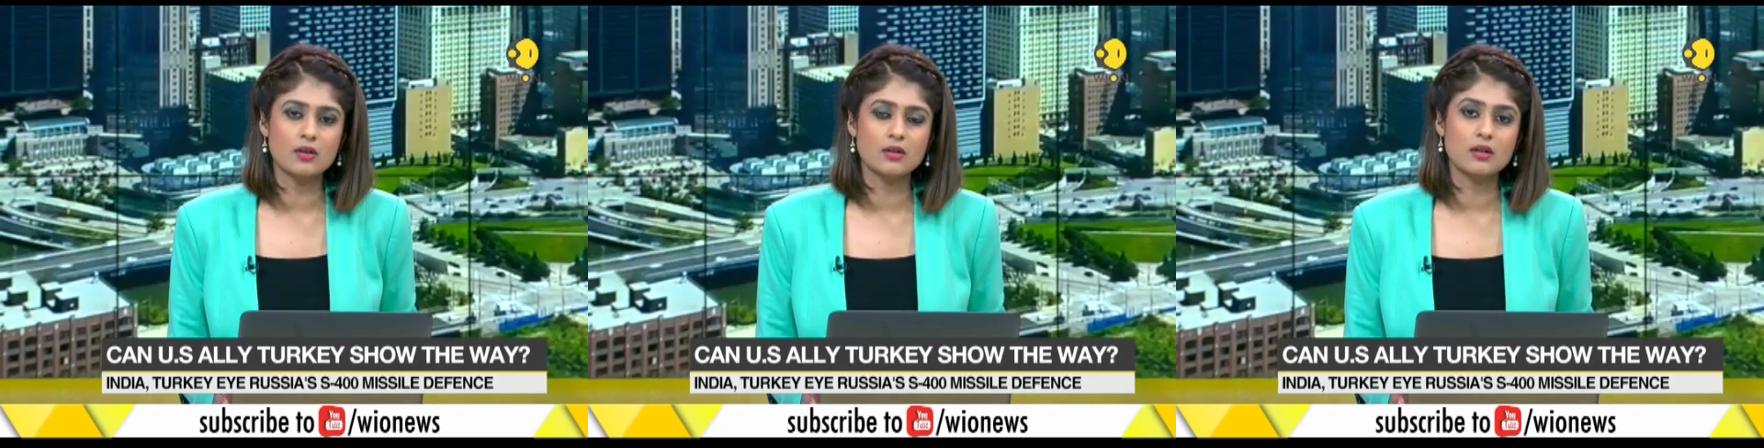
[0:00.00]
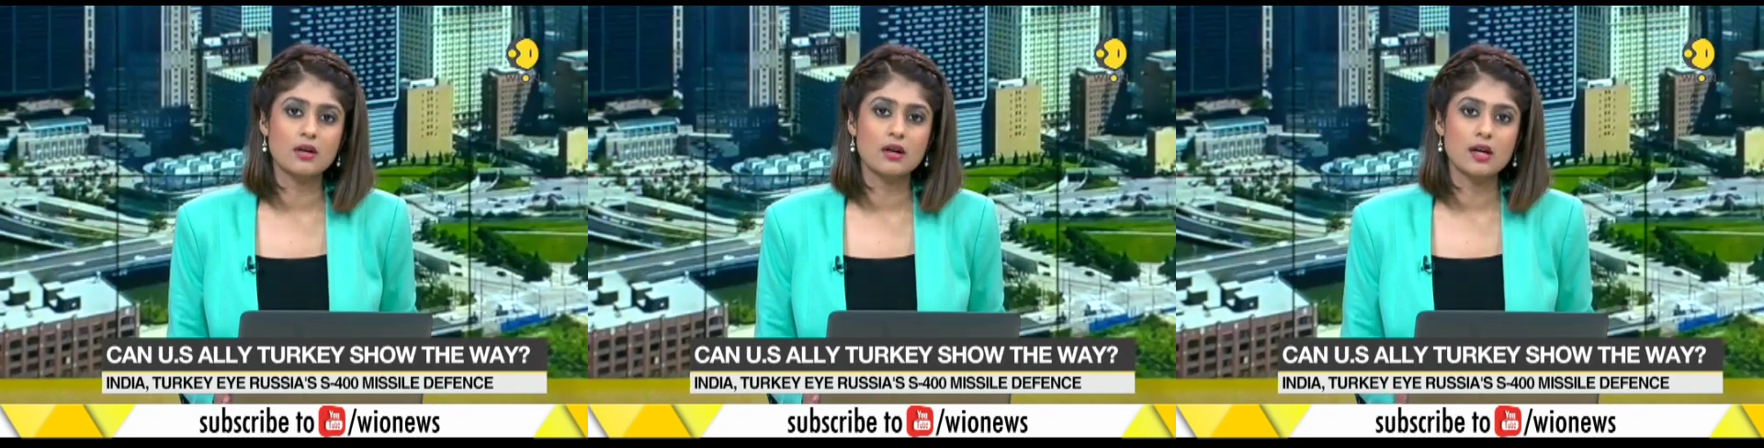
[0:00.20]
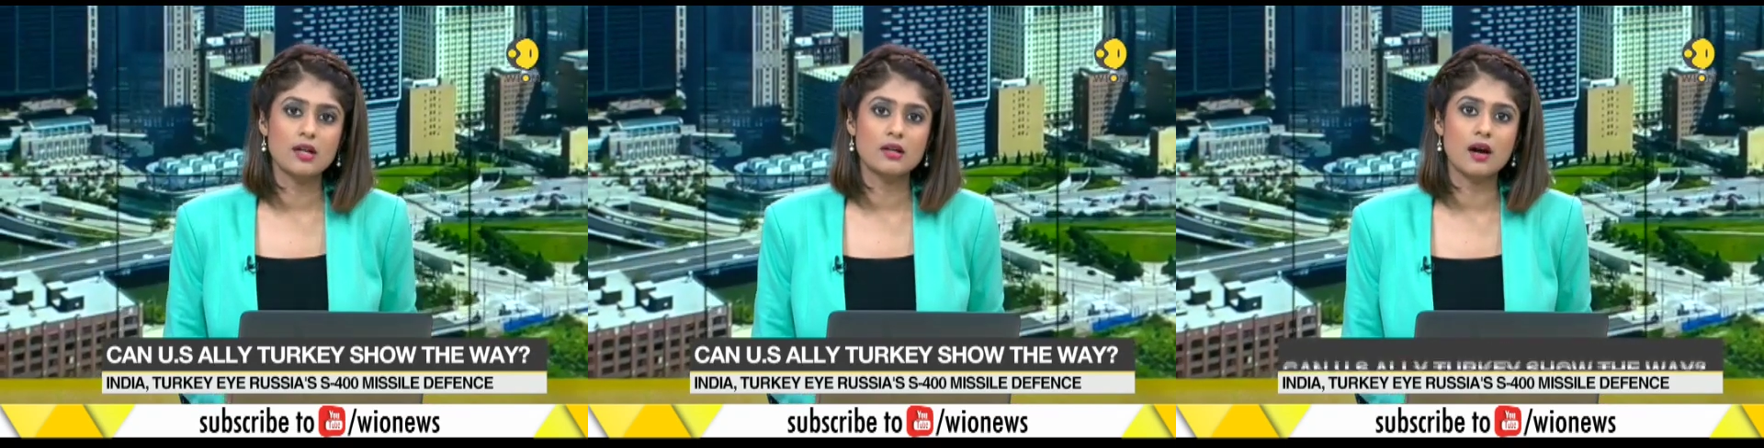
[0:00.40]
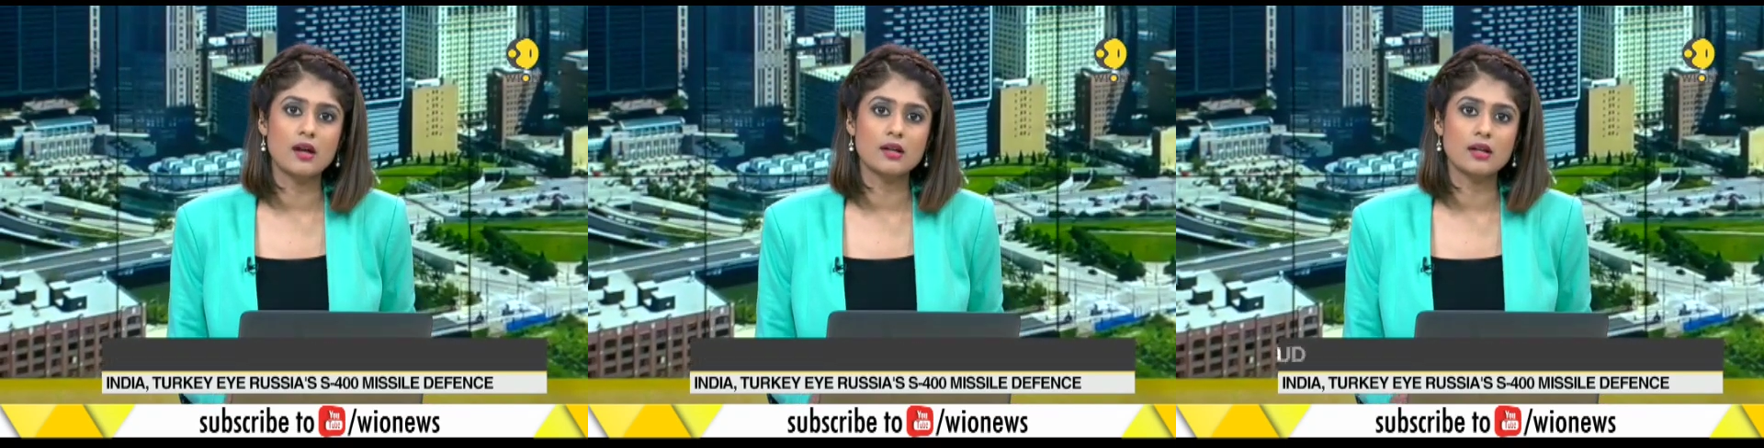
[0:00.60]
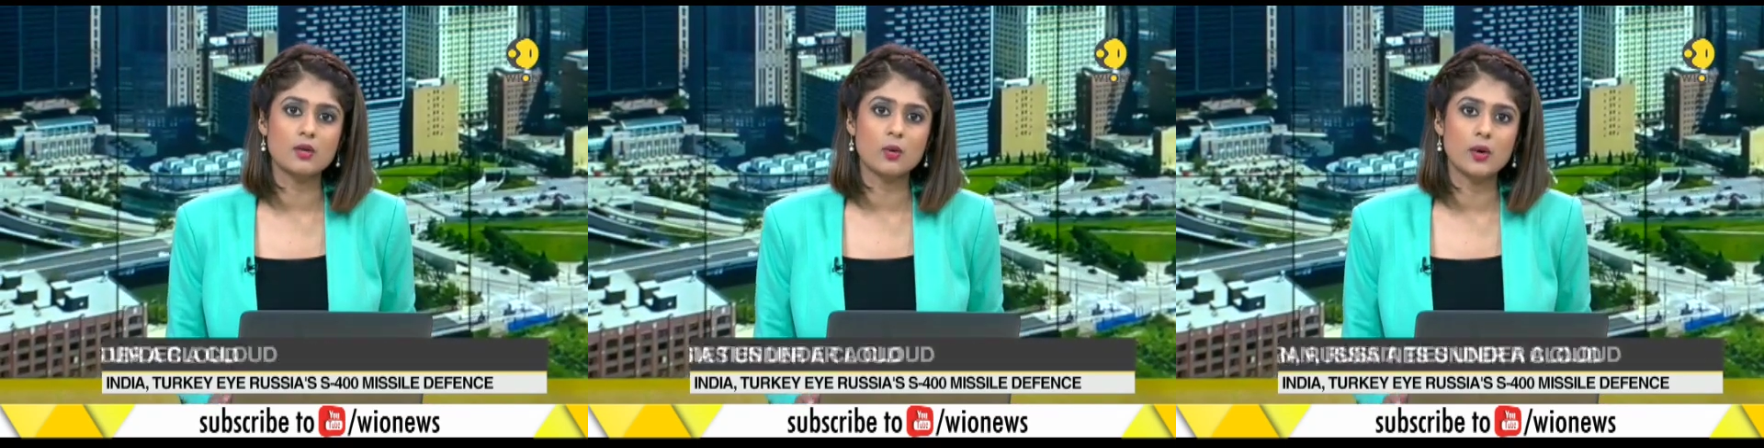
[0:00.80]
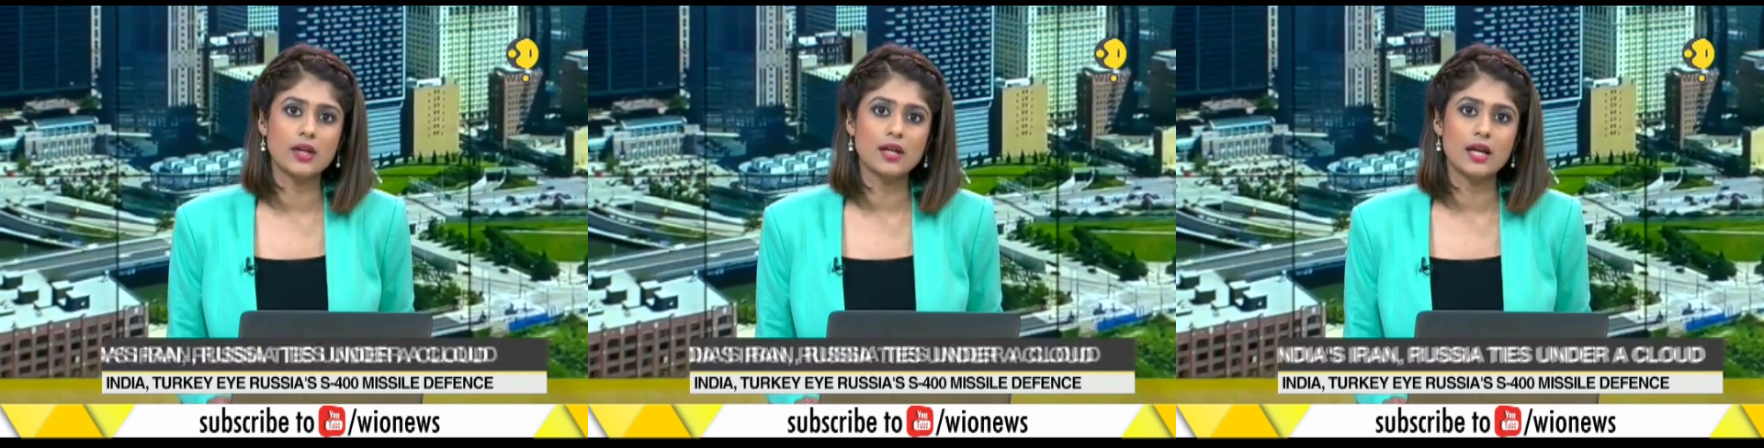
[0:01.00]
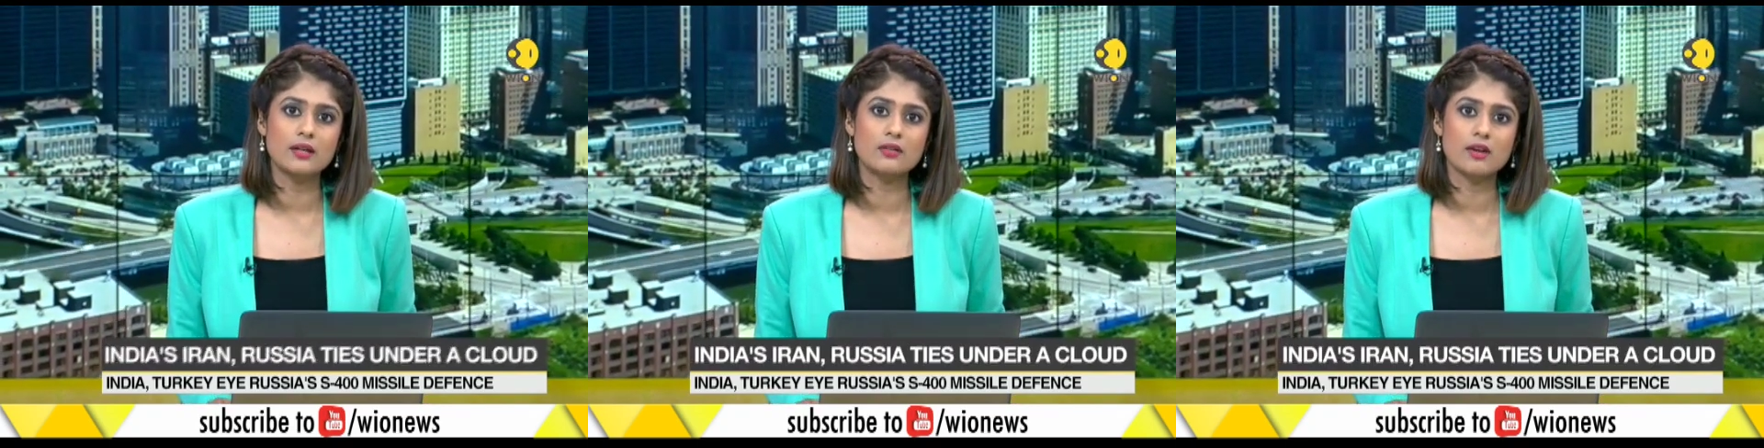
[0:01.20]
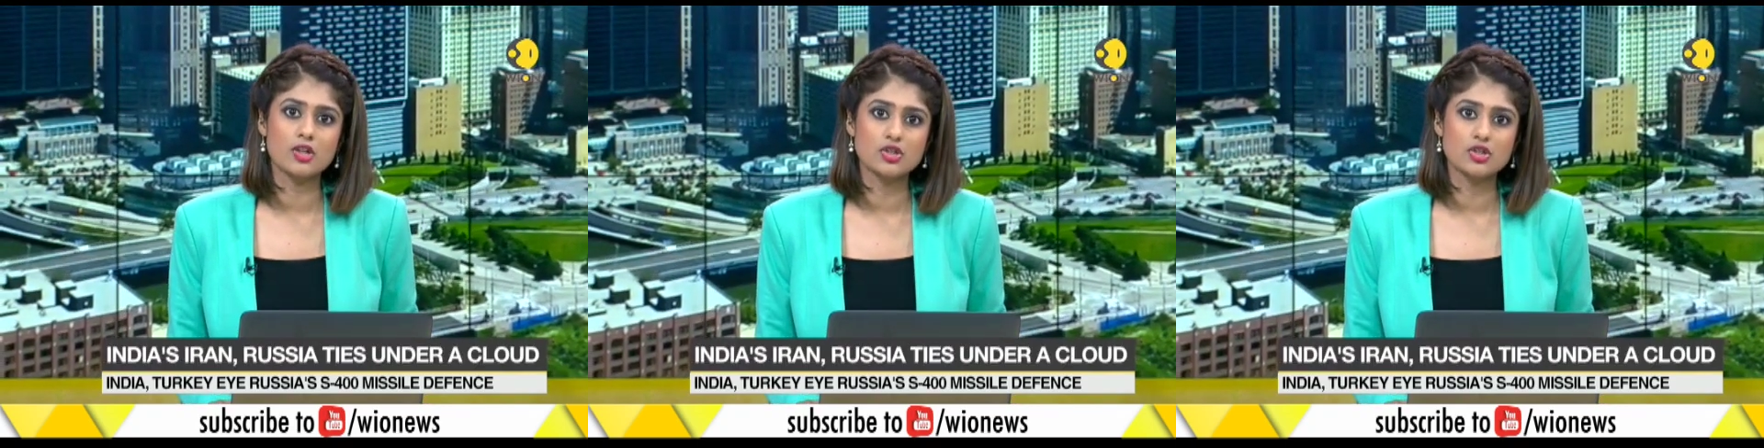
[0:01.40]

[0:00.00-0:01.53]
on Iranian oil and